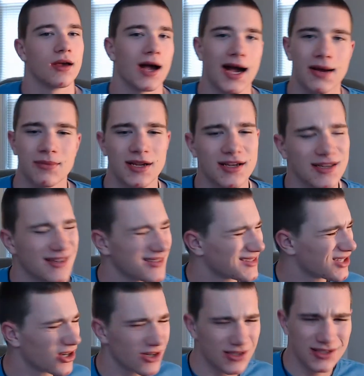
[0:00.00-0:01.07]
I'm
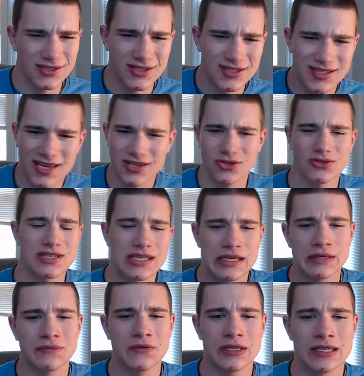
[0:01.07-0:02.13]
talking you take your
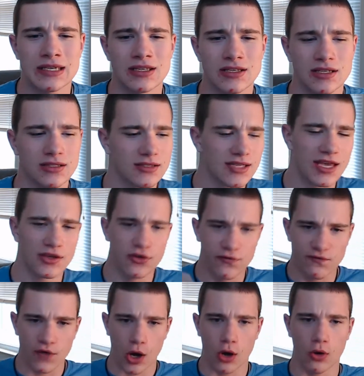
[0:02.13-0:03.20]
TV and you take your
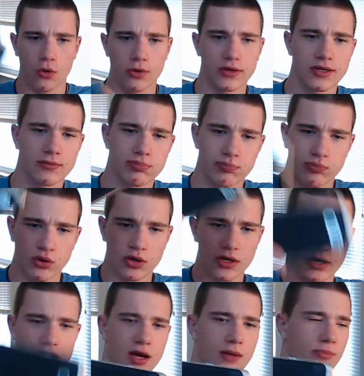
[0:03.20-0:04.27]
phone and you put it
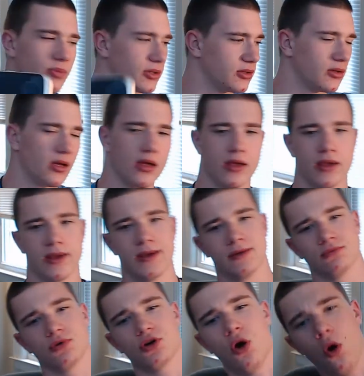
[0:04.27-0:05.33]
up and
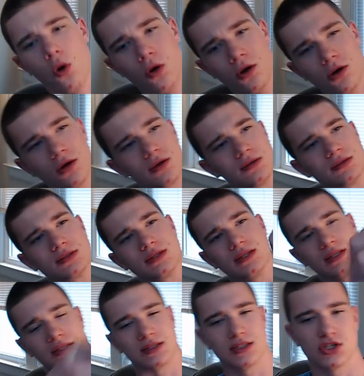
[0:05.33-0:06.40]
record
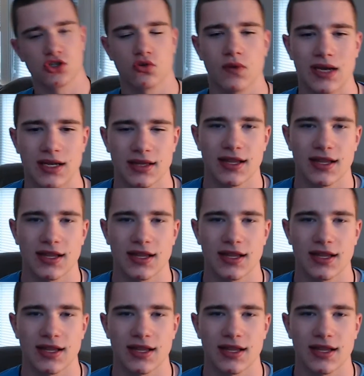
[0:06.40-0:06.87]
the screen.